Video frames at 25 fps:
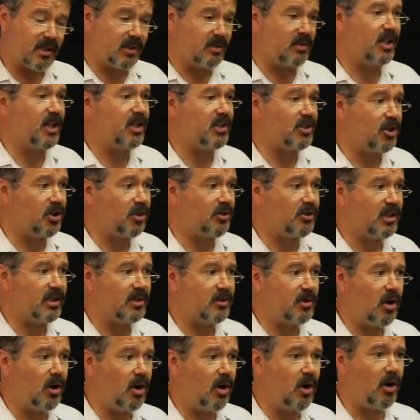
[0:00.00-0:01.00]
and then know that
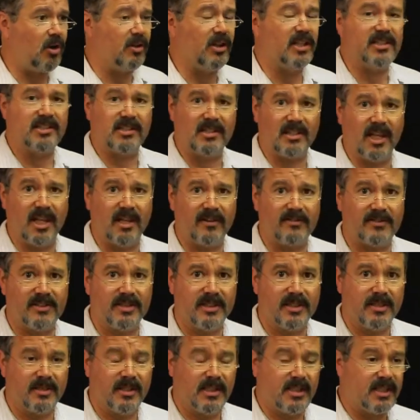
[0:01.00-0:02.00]
all that's left
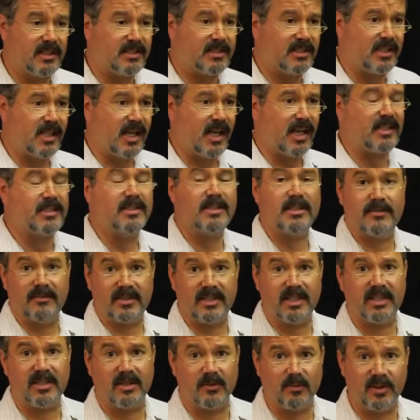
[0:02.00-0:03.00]
is the
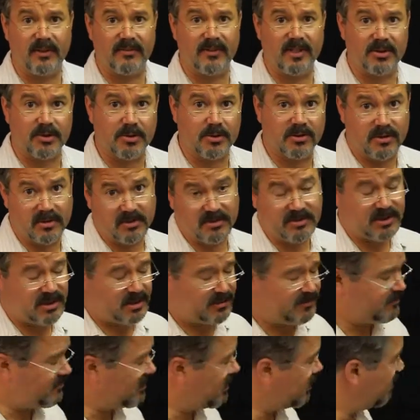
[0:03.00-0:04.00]
activity that we've introduced
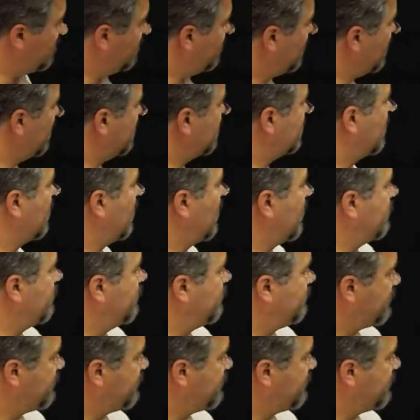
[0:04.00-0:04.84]
in the meantime.